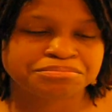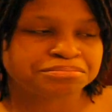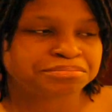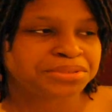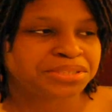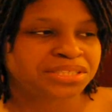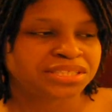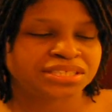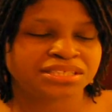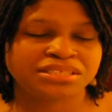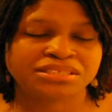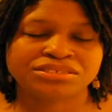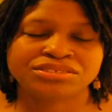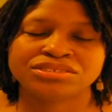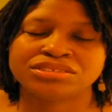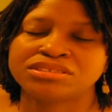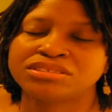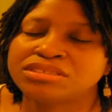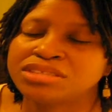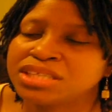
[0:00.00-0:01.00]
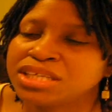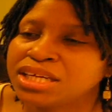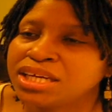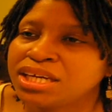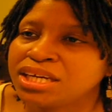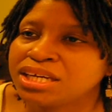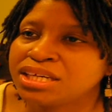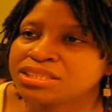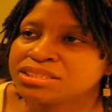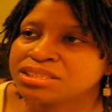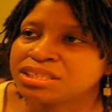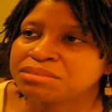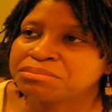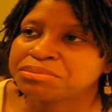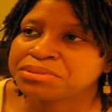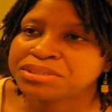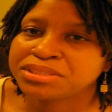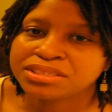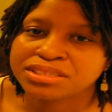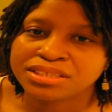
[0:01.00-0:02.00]
put it in the jar, and I
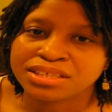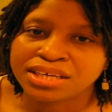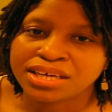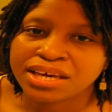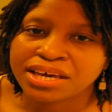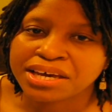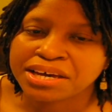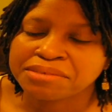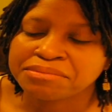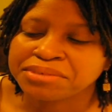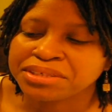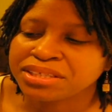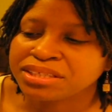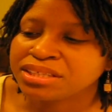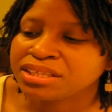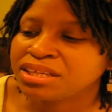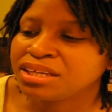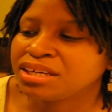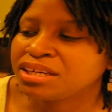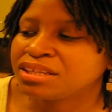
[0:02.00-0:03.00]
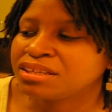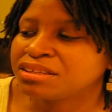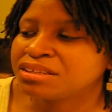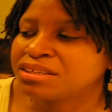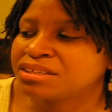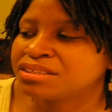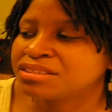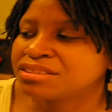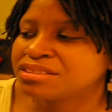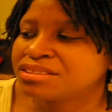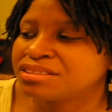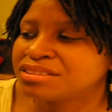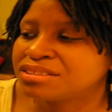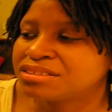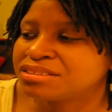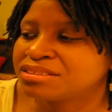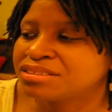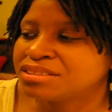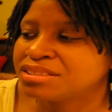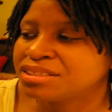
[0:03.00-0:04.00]
put it in the cabinet. And
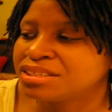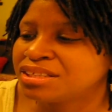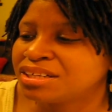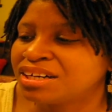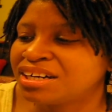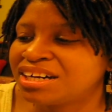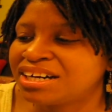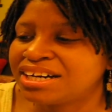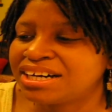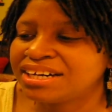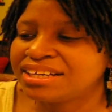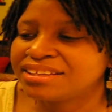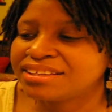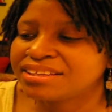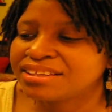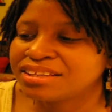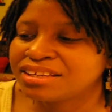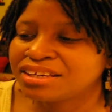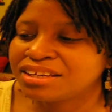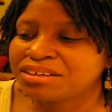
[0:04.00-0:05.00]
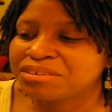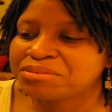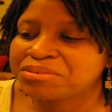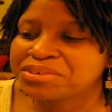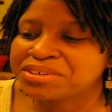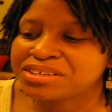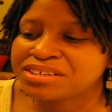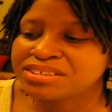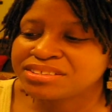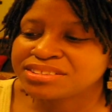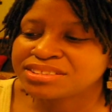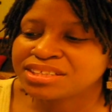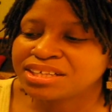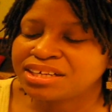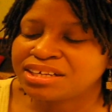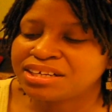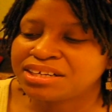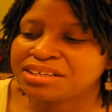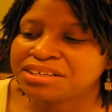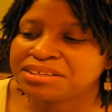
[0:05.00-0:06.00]
the odd thing was,
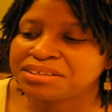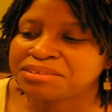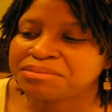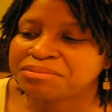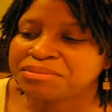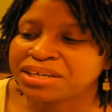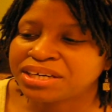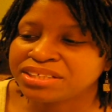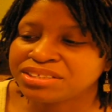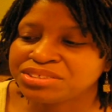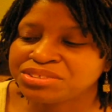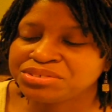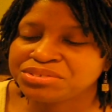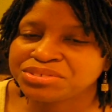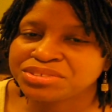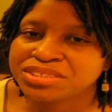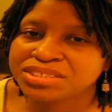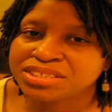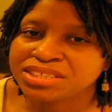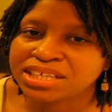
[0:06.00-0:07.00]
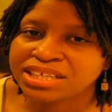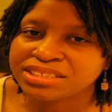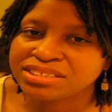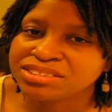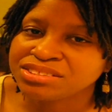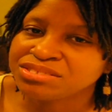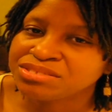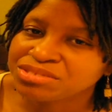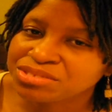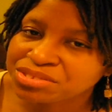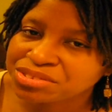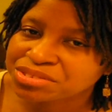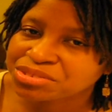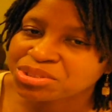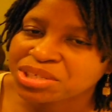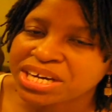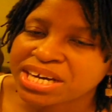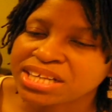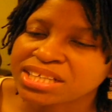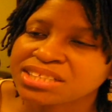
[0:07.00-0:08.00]
I
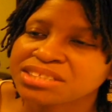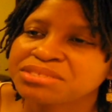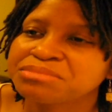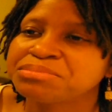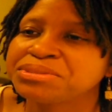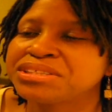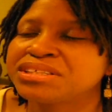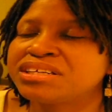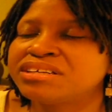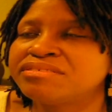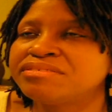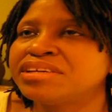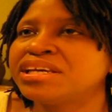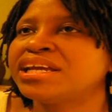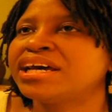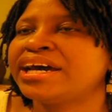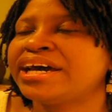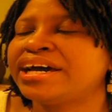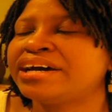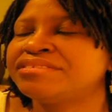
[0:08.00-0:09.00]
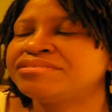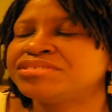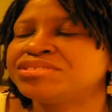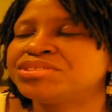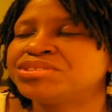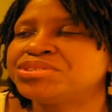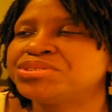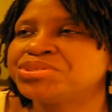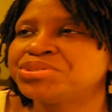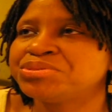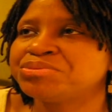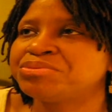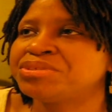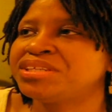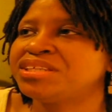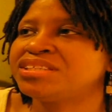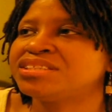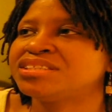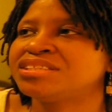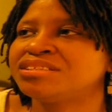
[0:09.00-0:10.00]
tried a little bit of it after the 2
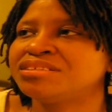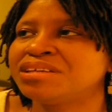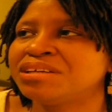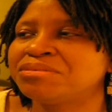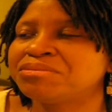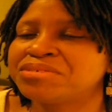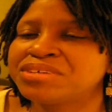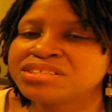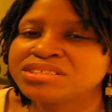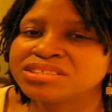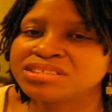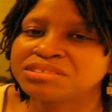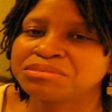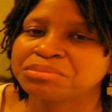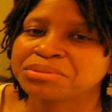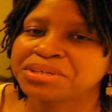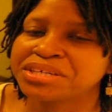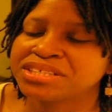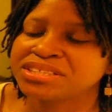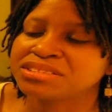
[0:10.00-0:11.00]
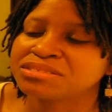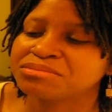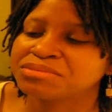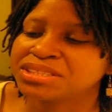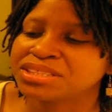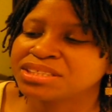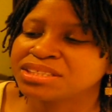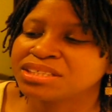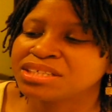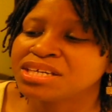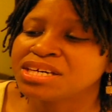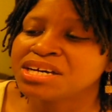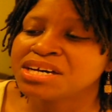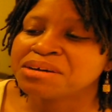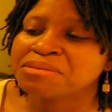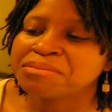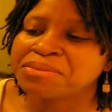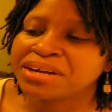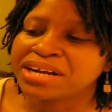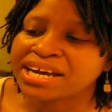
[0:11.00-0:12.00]
weeks and wasn't impressed with it.
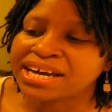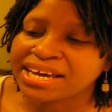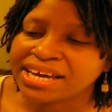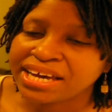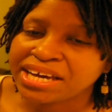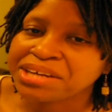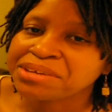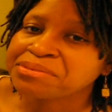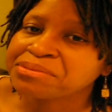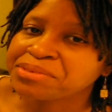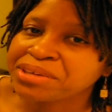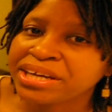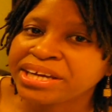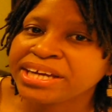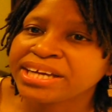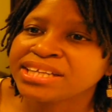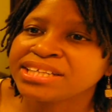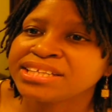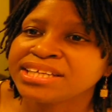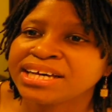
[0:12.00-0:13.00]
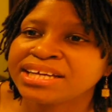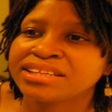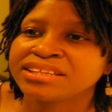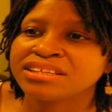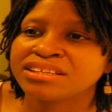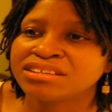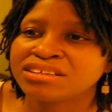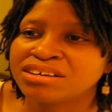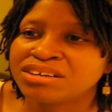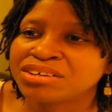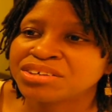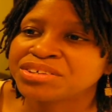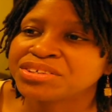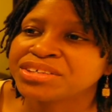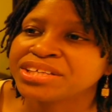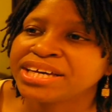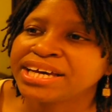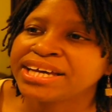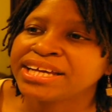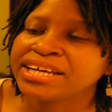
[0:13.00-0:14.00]
But I had read that the longer
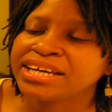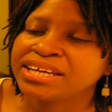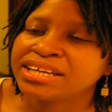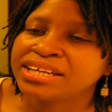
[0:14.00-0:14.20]
that